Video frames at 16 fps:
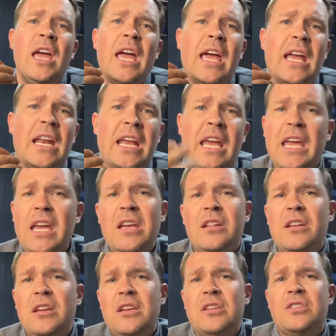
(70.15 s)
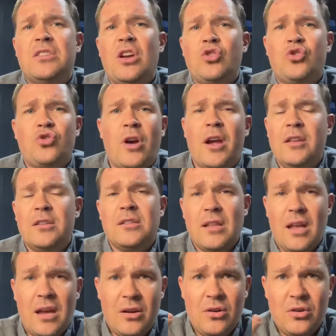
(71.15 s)
And he and his
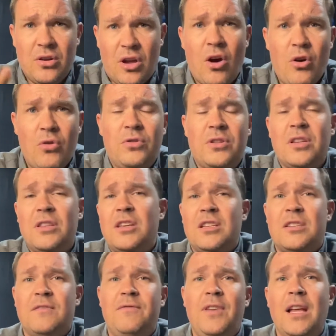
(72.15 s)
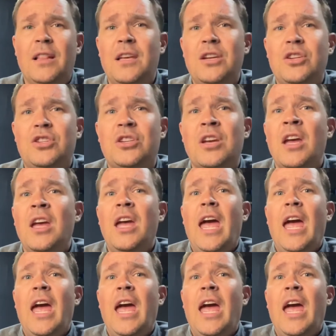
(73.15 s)
translator go to this village.